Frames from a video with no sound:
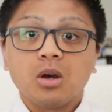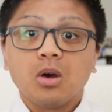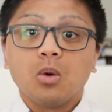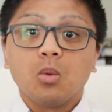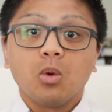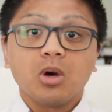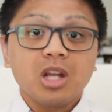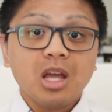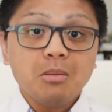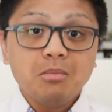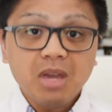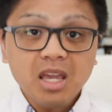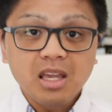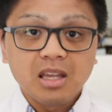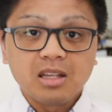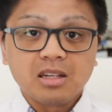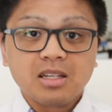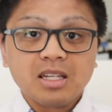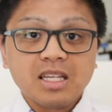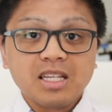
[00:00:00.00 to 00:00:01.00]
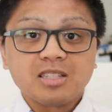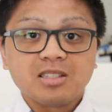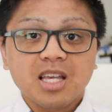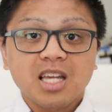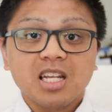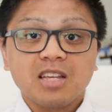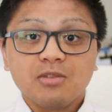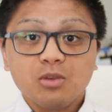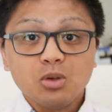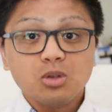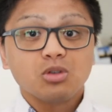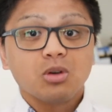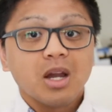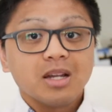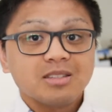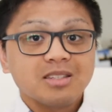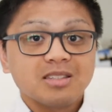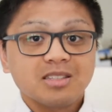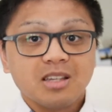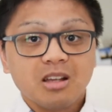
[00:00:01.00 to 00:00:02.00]
What I mean is that if you
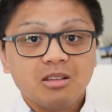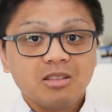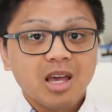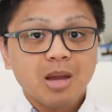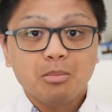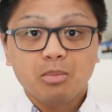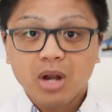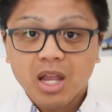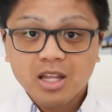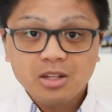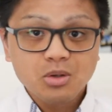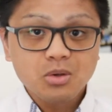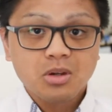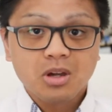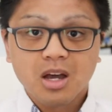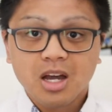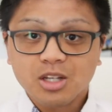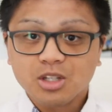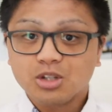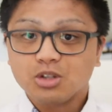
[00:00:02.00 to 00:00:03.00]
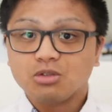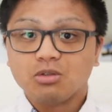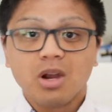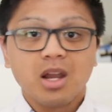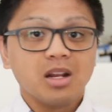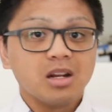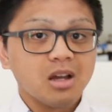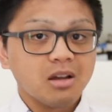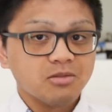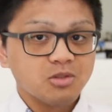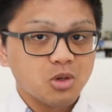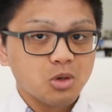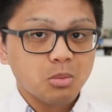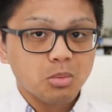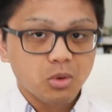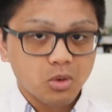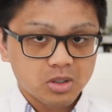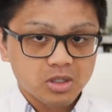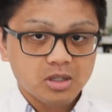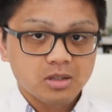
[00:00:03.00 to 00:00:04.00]
tried to sell that brand new car straight after you
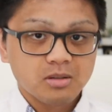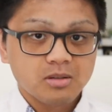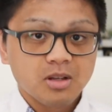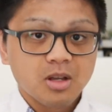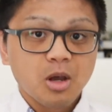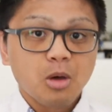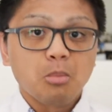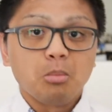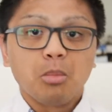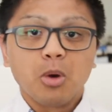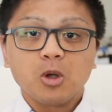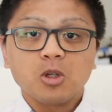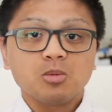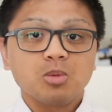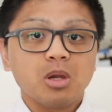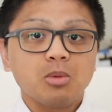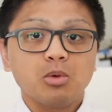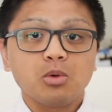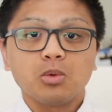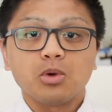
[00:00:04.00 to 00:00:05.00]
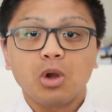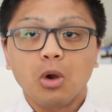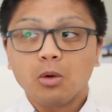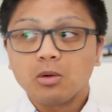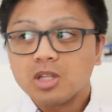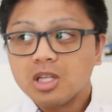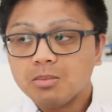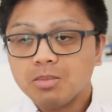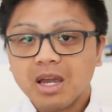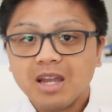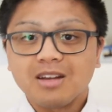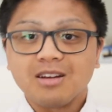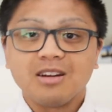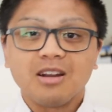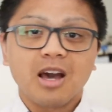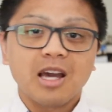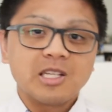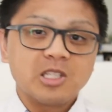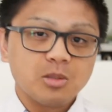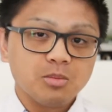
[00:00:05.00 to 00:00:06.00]
bought it, most people would only pay
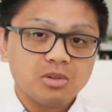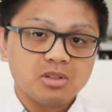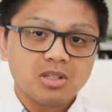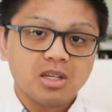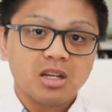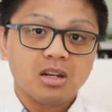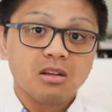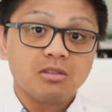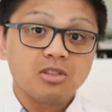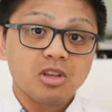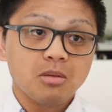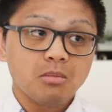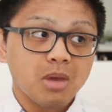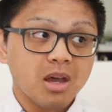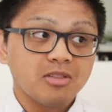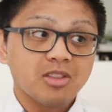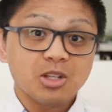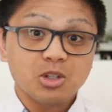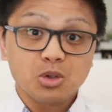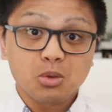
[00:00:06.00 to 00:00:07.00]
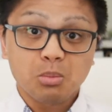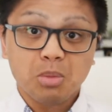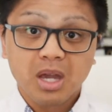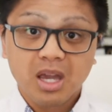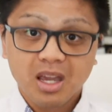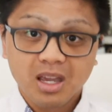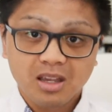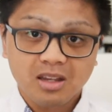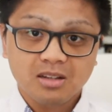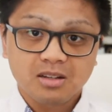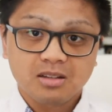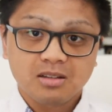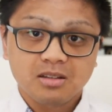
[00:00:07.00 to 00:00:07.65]
90% of the amount that you paid.